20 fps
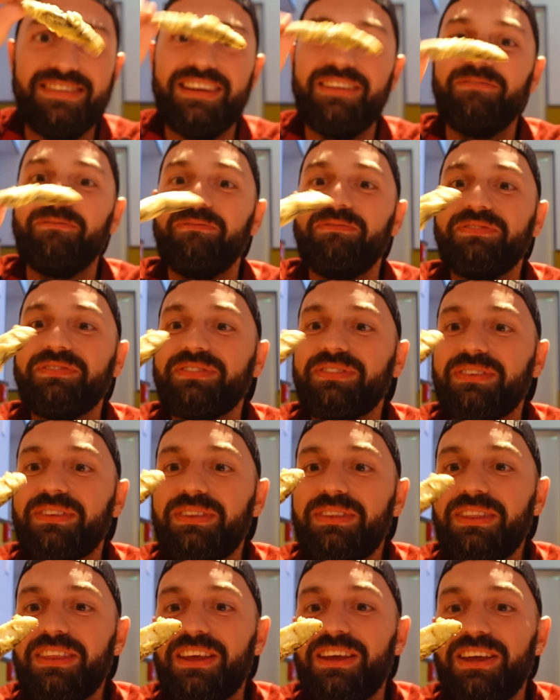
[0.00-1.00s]
eating.
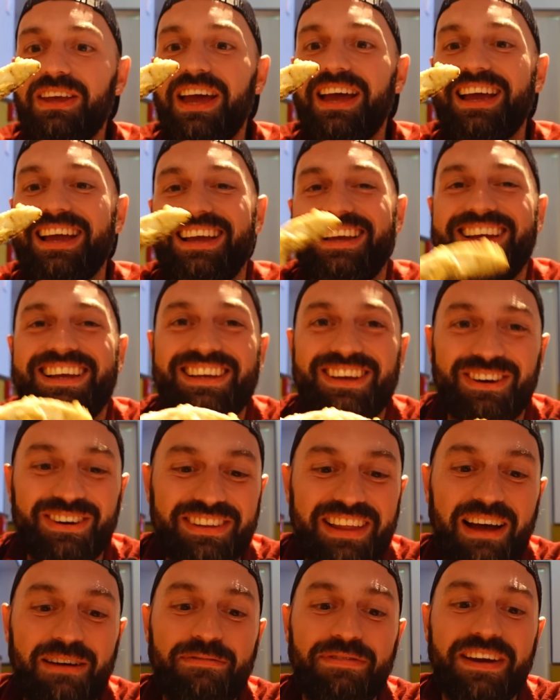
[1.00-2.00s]
Cut
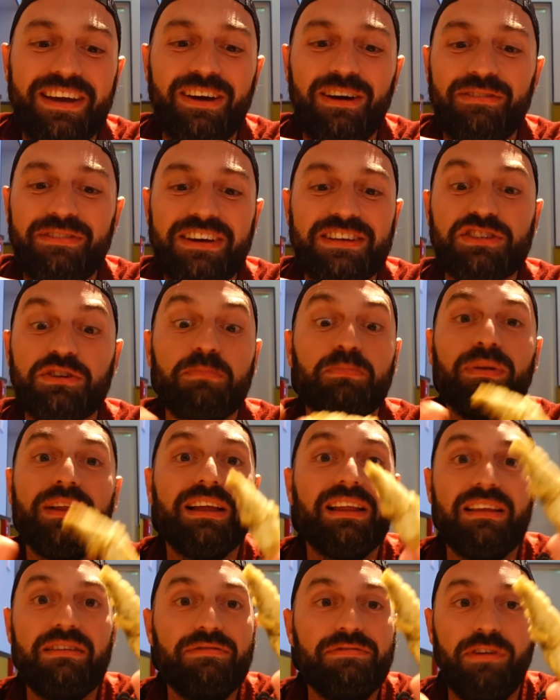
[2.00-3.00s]
that thing off. It's
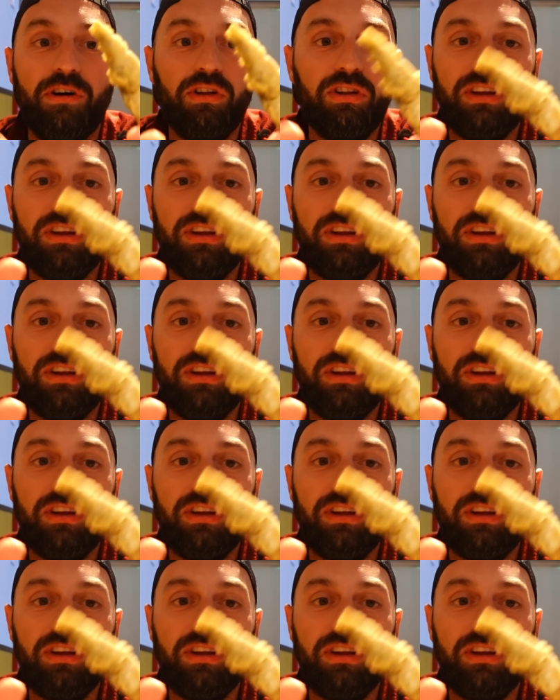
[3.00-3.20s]
completely full.